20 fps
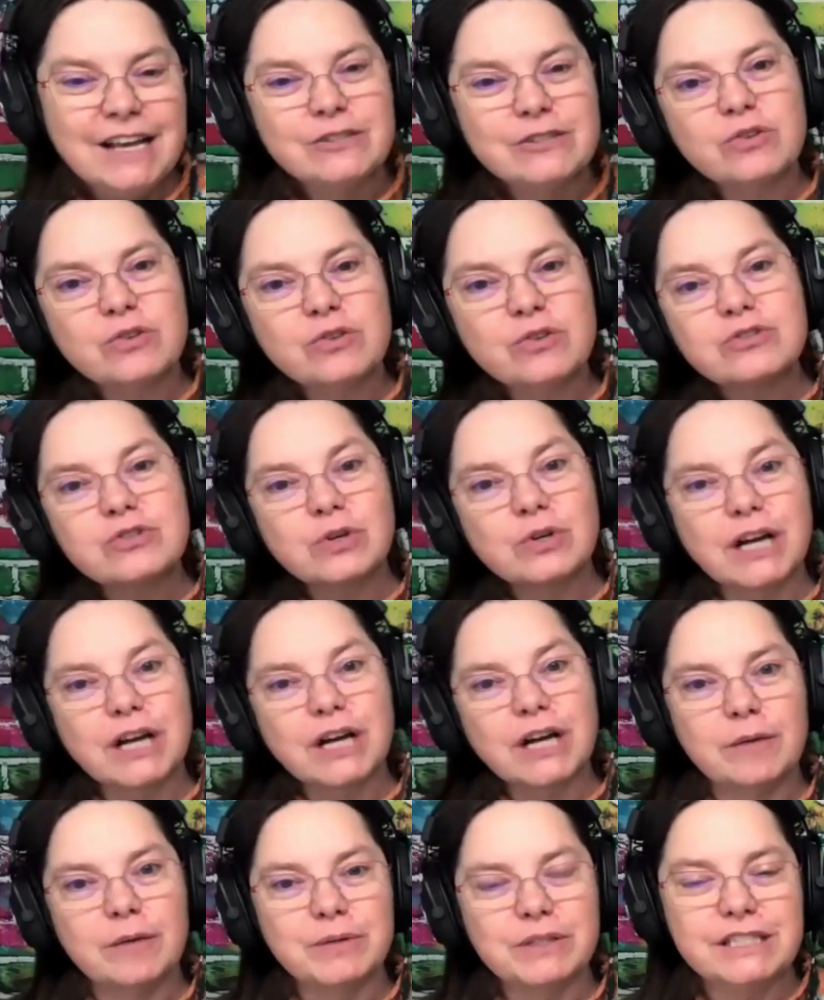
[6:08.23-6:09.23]
So those are a
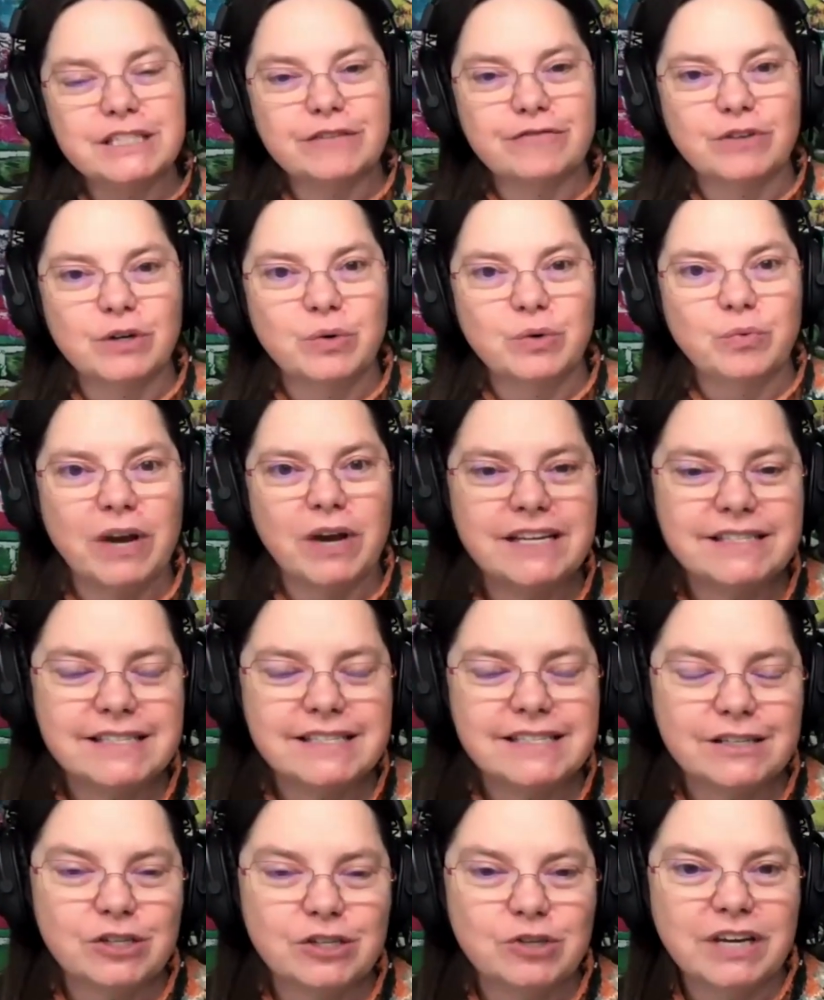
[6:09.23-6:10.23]
couple of different
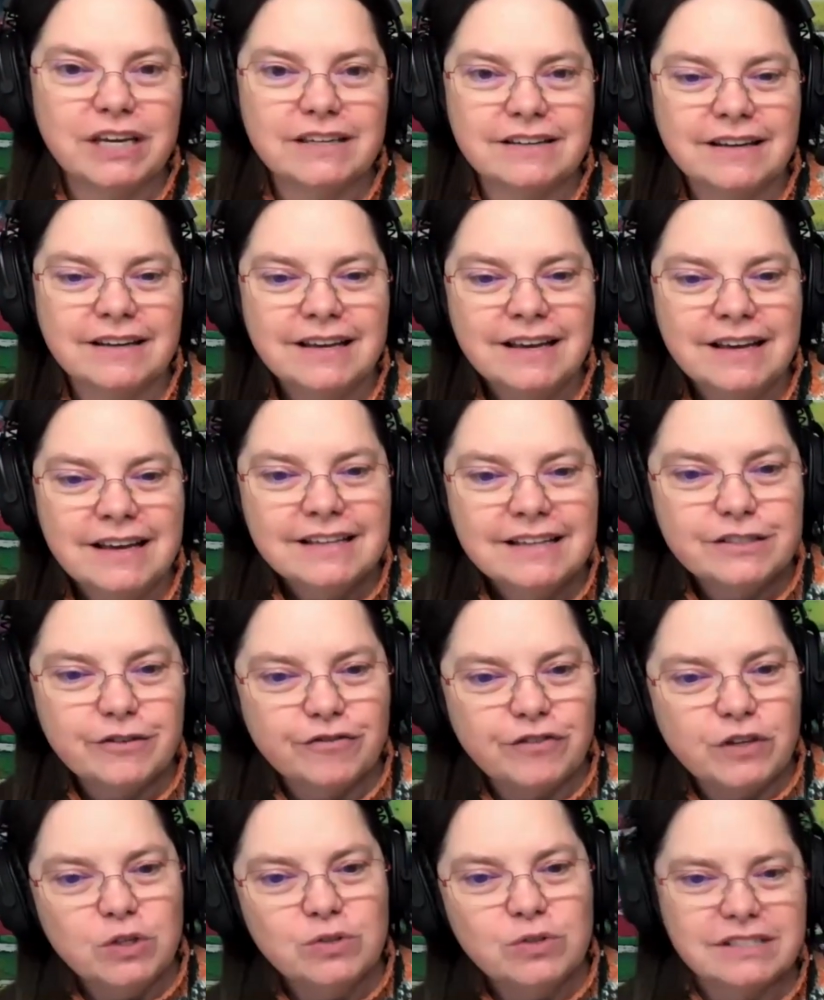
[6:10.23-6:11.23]
ways that you can
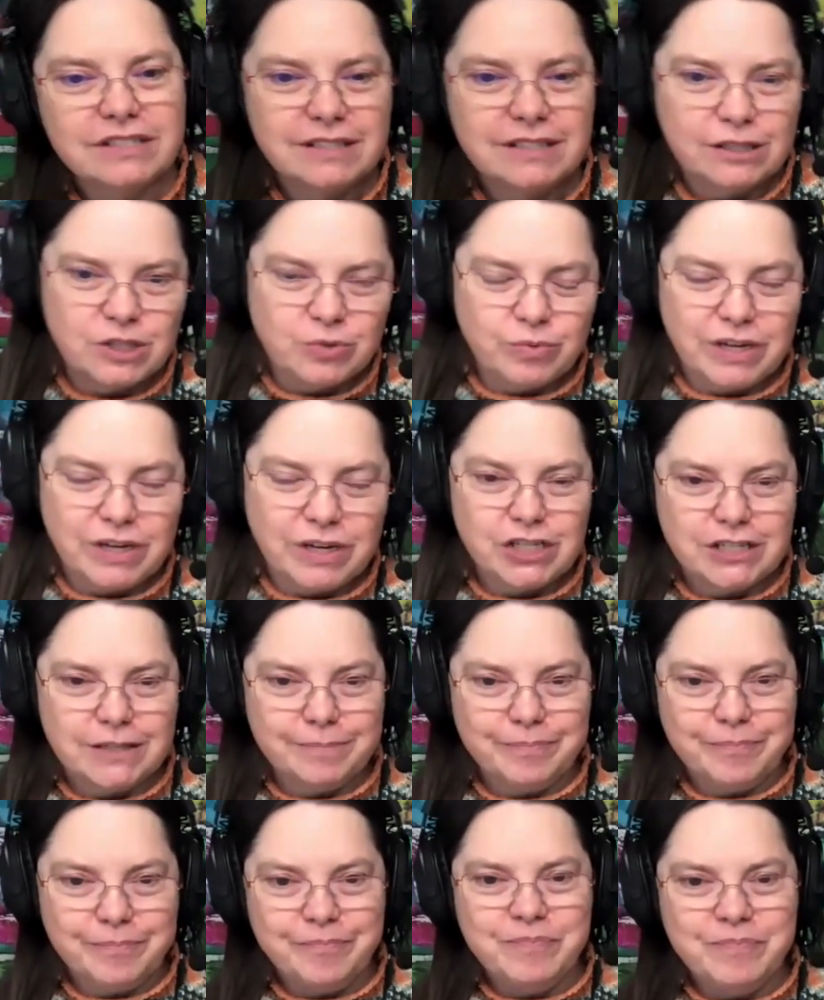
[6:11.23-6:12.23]
diffuse the
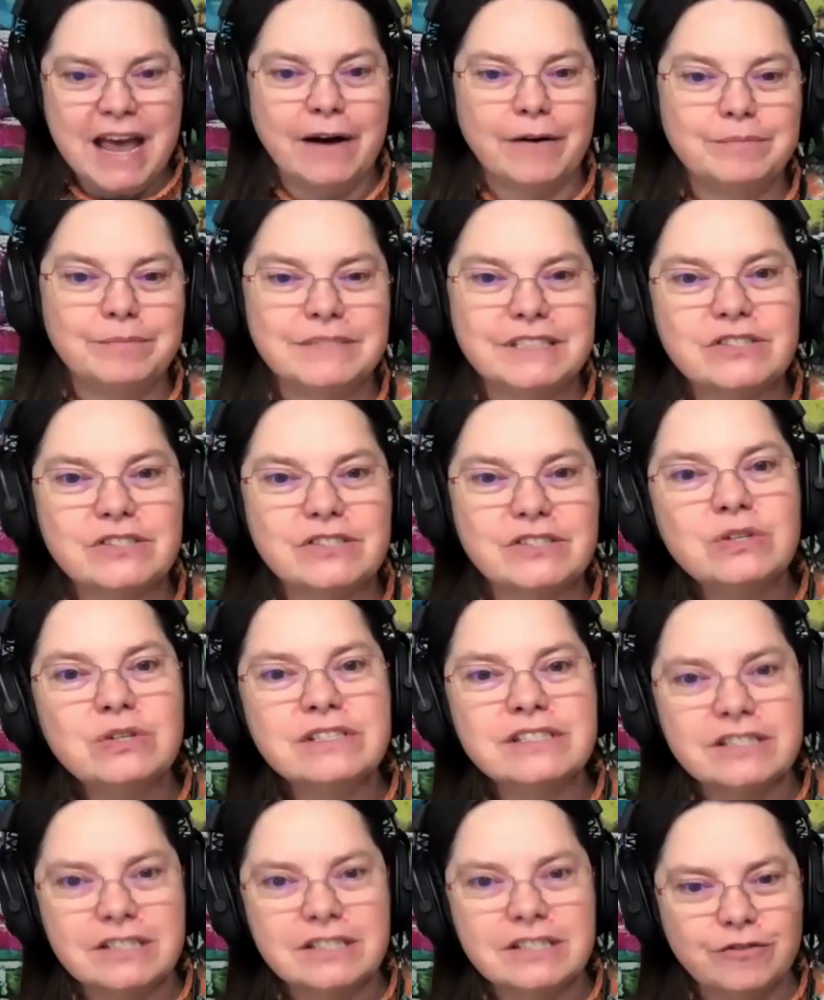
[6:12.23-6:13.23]
situation. Now, as soon
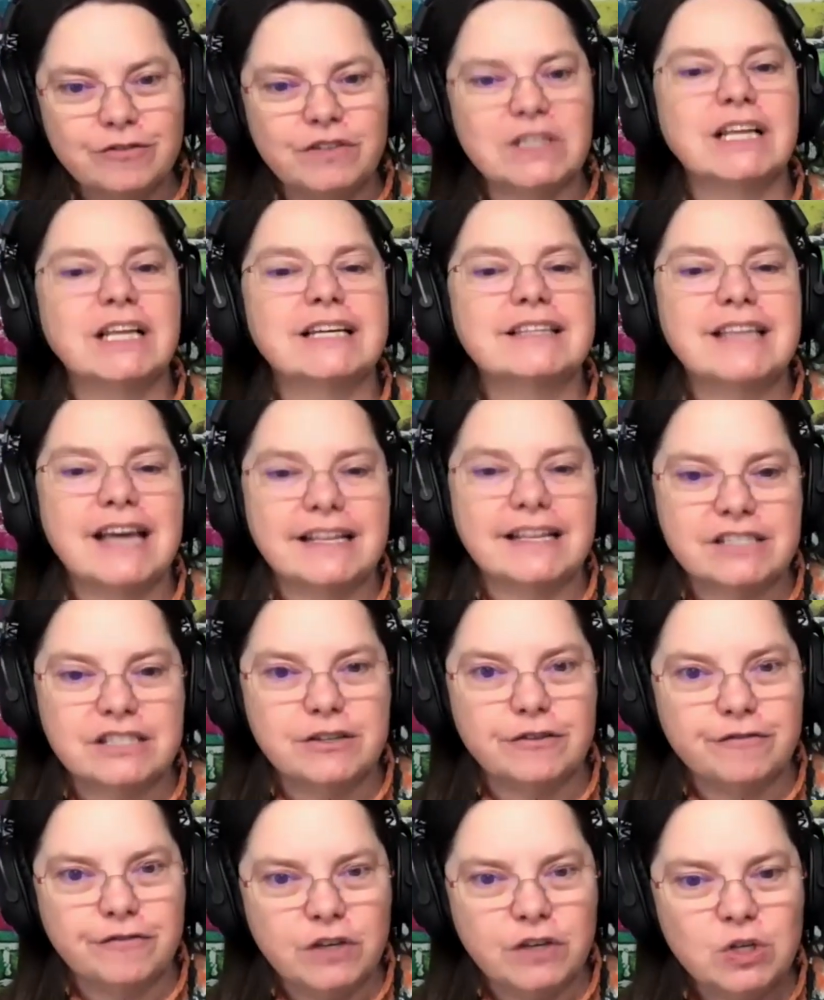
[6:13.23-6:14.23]
as you feel like that's
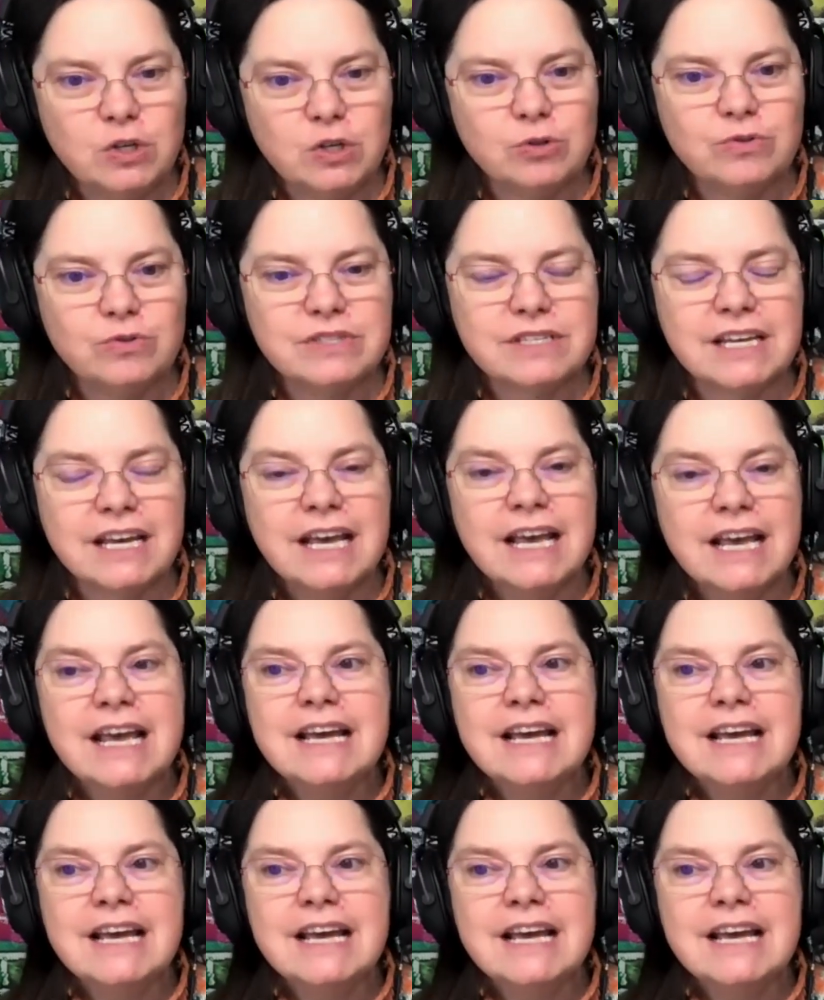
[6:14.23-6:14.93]
diffused,